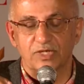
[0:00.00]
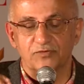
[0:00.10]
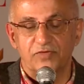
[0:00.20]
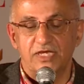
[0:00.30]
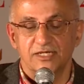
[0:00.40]
it
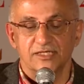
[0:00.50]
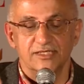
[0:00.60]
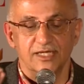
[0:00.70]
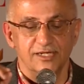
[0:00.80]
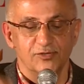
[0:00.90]
was very
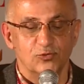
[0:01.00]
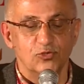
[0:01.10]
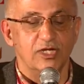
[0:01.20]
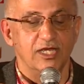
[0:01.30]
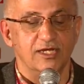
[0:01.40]
interesting that in
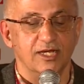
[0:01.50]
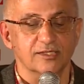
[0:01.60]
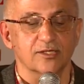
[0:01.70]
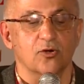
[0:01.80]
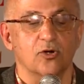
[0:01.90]
rural
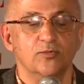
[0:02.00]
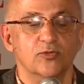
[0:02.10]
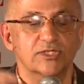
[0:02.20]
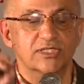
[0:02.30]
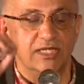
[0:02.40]
areas,
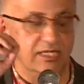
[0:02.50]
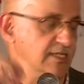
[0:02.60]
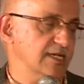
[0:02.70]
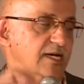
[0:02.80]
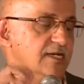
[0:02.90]
almost the
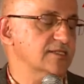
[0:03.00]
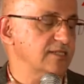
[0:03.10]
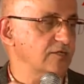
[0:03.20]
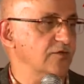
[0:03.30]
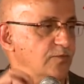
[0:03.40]
entire
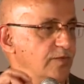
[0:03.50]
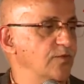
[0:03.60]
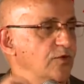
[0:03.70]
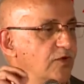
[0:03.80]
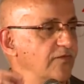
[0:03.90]
set of
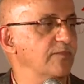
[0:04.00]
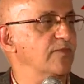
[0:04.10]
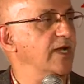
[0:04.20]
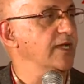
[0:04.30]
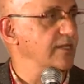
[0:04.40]
people who have
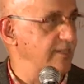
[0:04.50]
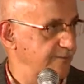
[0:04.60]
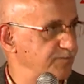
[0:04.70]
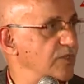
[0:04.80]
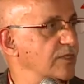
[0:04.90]
applied,
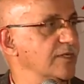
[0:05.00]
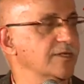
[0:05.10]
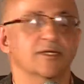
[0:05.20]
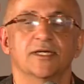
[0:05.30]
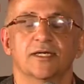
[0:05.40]
uh,
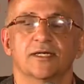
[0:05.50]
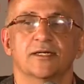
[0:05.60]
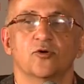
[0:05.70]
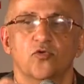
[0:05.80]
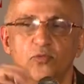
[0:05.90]
a, a
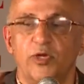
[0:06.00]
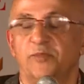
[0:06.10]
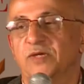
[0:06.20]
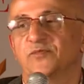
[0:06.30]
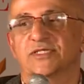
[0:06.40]

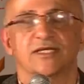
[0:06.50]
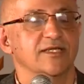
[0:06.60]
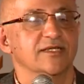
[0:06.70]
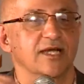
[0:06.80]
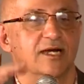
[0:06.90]
overwhelming
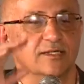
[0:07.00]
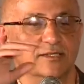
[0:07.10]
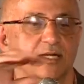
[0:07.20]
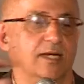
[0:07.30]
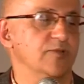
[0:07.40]
percentage are,
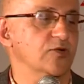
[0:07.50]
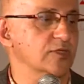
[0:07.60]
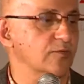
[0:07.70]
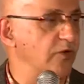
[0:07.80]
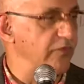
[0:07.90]
are below
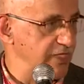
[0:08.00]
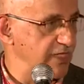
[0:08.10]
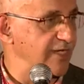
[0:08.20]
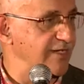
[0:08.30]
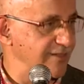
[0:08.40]
the poverty
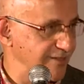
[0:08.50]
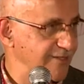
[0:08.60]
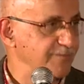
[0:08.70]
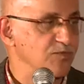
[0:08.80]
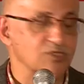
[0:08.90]
line.
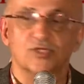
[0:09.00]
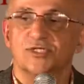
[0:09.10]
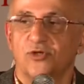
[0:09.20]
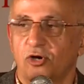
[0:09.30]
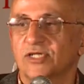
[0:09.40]
So it's
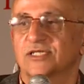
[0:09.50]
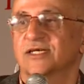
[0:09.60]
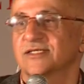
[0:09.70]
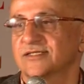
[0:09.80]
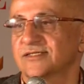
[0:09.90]
not
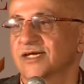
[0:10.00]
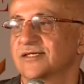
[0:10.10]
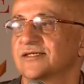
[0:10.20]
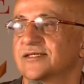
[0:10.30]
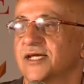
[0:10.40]
just that,
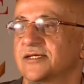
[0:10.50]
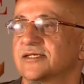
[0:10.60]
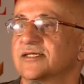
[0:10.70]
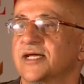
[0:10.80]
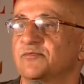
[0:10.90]
that,
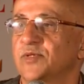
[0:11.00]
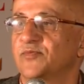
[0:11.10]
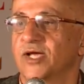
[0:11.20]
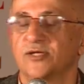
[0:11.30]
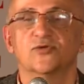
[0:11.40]
that
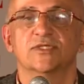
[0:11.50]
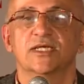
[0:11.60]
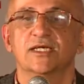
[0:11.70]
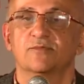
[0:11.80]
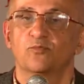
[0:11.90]
people are
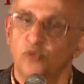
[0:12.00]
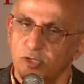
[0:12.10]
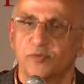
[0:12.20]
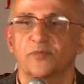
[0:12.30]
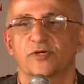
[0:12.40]
using it, poor
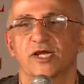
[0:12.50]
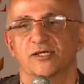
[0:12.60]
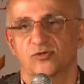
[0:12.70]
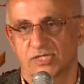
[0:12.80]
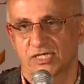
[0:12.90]
people are
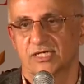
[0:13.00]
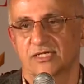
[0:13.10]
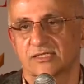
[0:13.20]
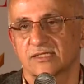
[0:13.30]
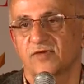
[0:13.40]
using it,
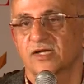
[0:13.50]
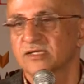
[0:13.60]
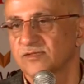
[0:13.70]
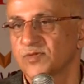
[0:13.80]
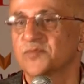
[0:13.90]

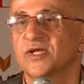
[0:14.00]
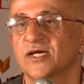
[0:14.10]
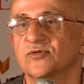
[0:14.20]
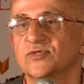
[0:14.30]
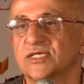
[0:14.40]
disadvantaged people are
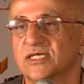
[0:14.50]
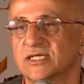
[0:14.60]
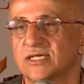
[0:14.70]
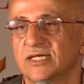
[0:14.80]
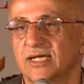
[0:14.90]
using it,
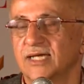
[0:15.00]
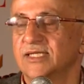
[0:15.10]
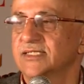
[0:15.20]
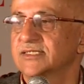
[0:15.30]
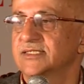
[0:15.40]
and
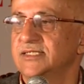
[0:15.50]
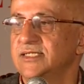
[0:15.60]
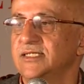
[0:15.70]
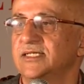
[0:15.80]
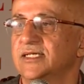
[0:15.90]
they're
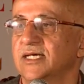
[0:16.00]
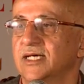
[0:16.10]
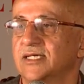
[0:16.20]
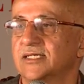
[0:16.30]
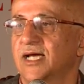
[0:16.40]
seeing
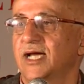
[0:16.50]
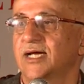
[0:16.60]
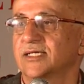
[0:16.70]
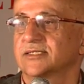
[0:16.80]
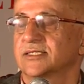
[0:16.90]
it
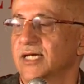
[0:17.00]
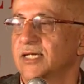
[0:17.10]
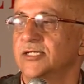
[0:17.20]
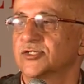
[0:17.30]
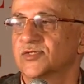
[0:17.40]
as
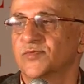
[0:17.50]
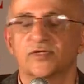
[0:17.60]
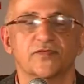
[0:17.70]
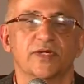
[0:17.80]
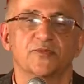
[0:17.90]
an
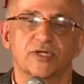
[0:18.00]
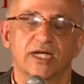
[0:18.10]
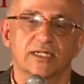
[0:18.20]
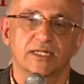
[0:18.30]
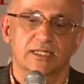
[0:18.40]
instrument of
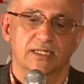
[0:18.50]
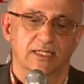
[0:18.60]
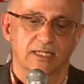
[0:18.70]
democratic uh,